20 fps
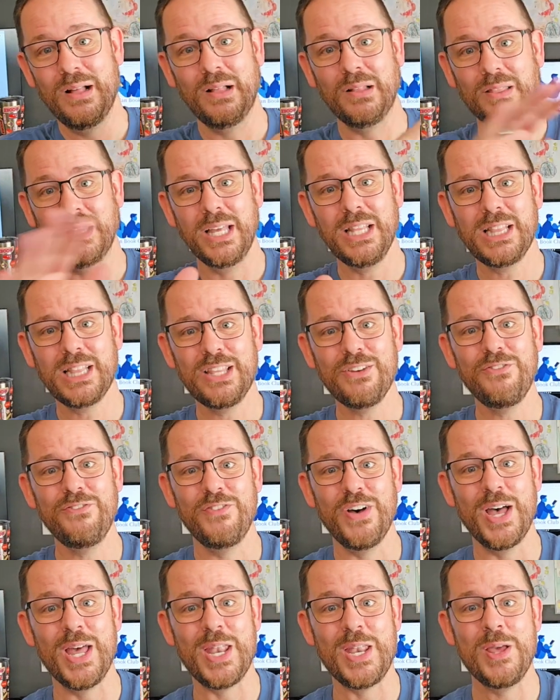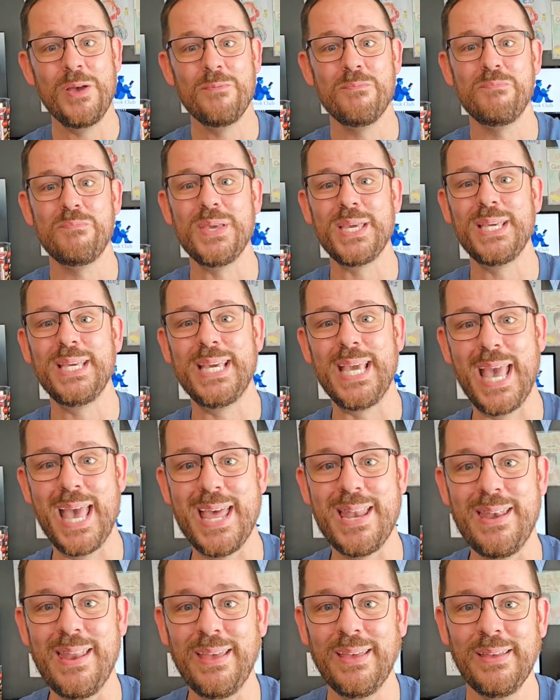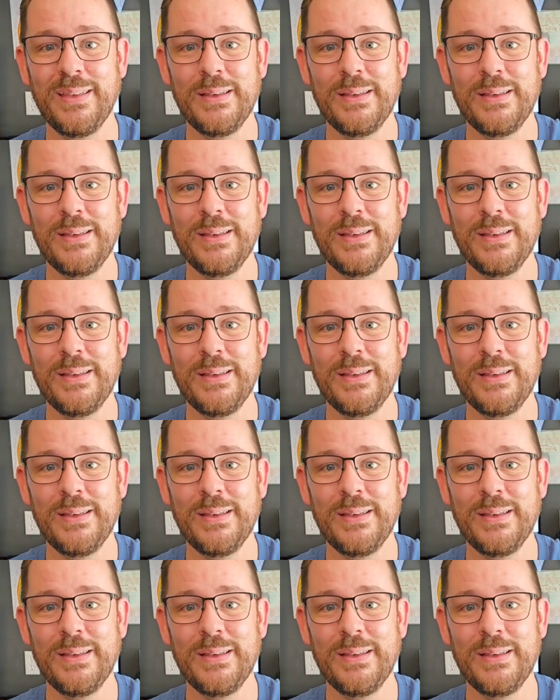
Let the fun begin.